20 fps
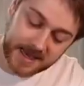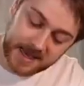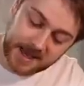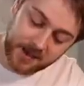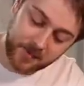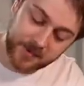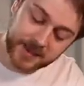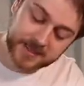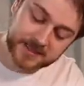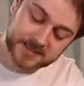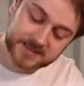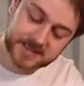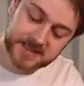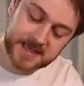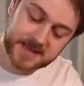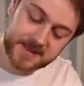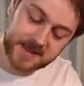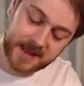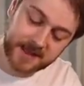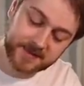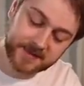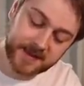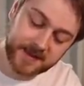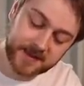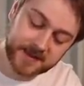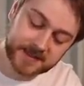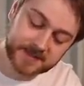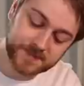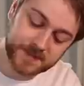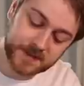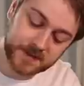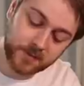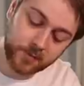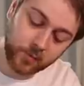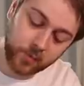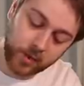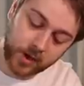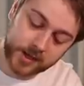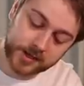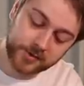Here we can see that there has been
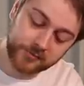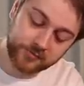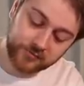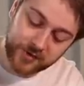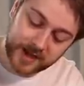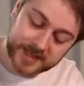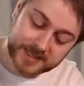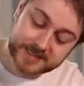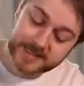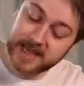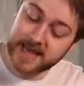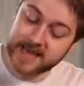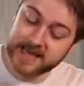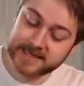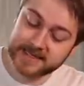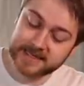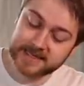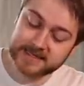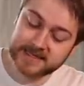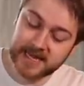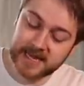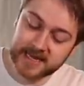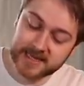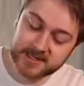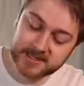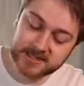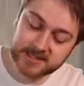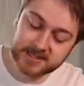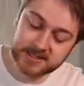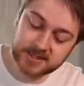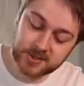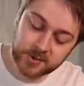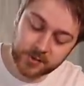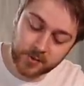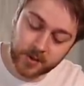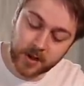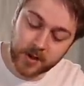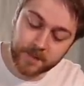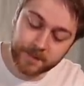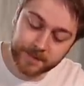one red head attack to
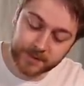two